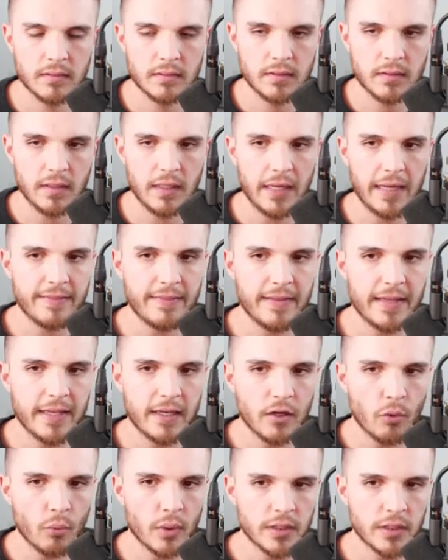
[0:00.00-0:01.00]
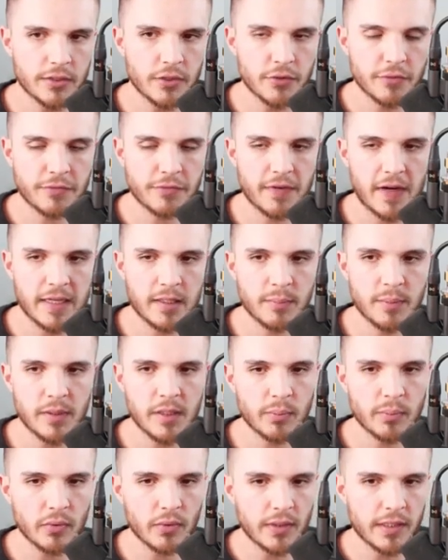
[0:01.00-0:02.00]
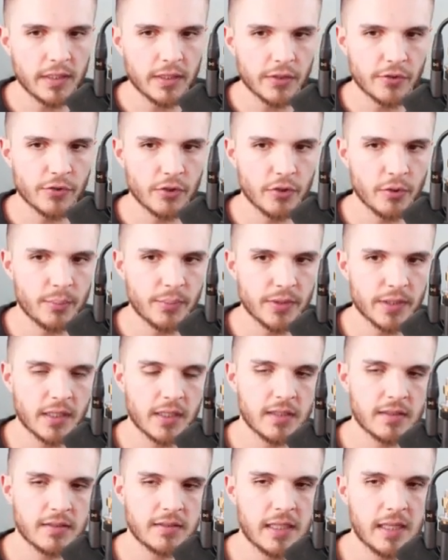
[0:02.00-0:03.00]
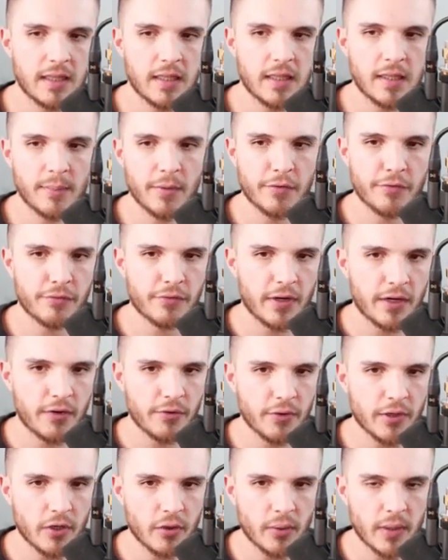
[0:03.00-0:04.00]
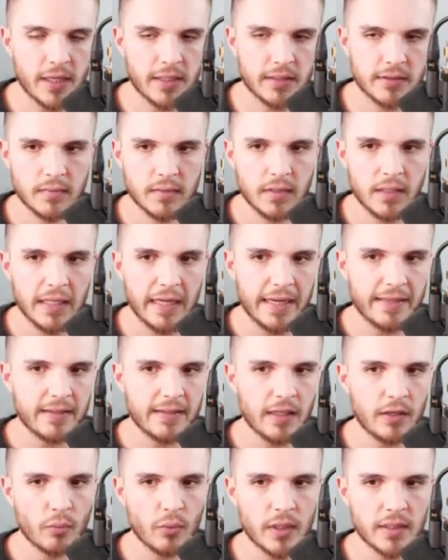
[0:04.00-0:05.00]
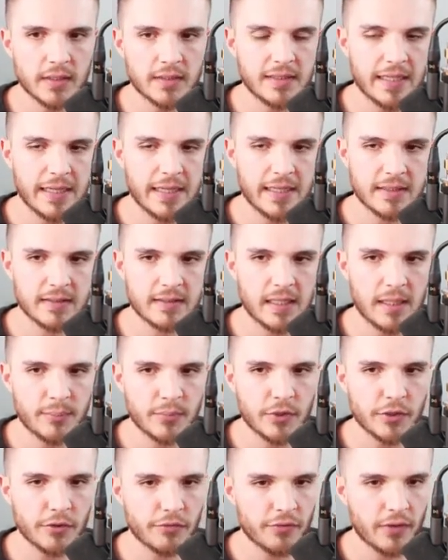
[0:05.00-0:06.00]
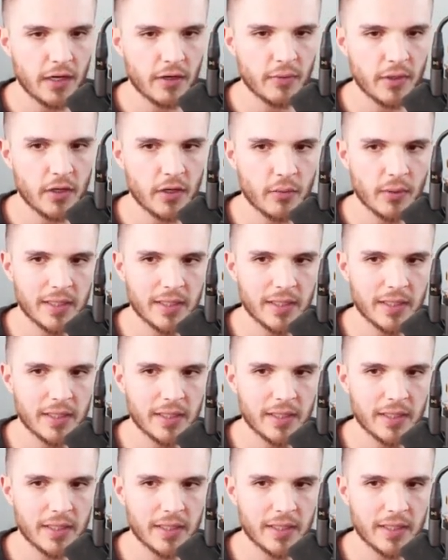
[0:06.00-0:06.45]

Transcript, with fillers: And then once you find people in the group, you're going to send them a friend request. And then once they accept your friend request,